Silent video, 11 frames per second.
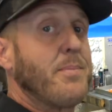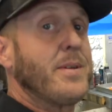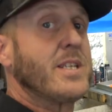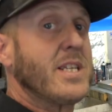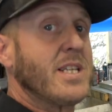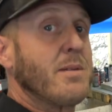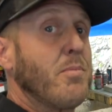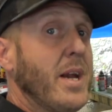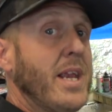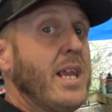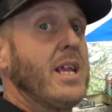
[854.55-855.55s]
up and sent to
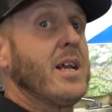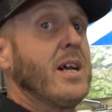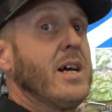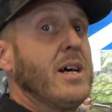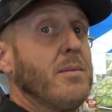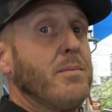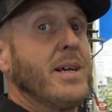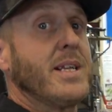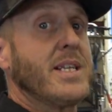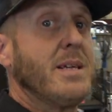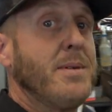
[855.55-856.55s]
Brady
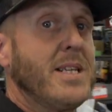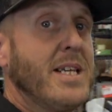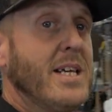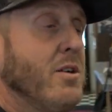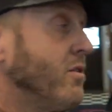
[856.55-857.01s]
at TBT in